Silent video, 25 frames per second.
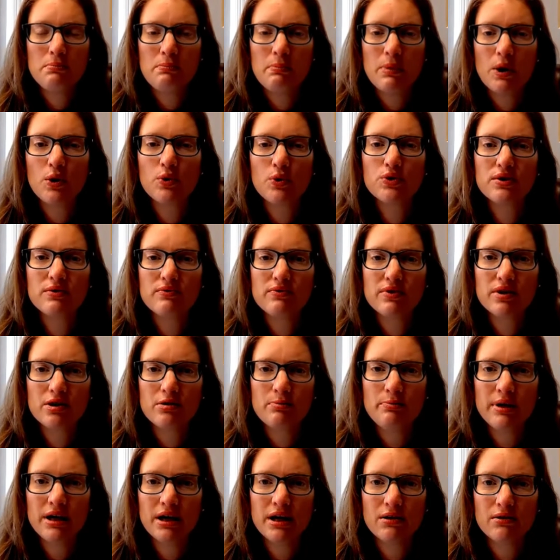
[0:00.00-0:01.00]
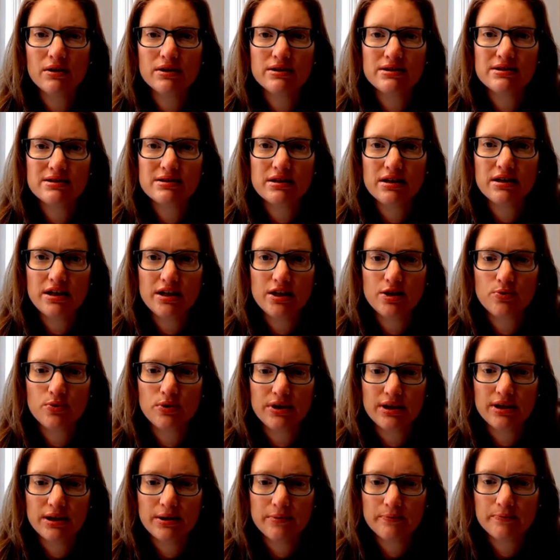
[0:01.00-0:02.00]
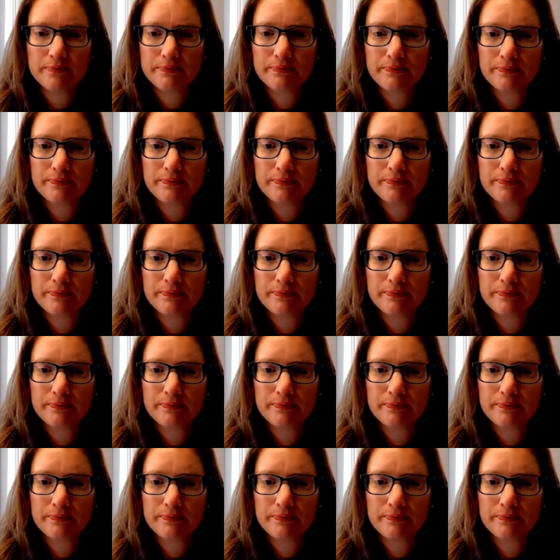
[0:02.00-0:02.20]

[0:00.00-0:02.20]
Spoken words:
both of their parents equally.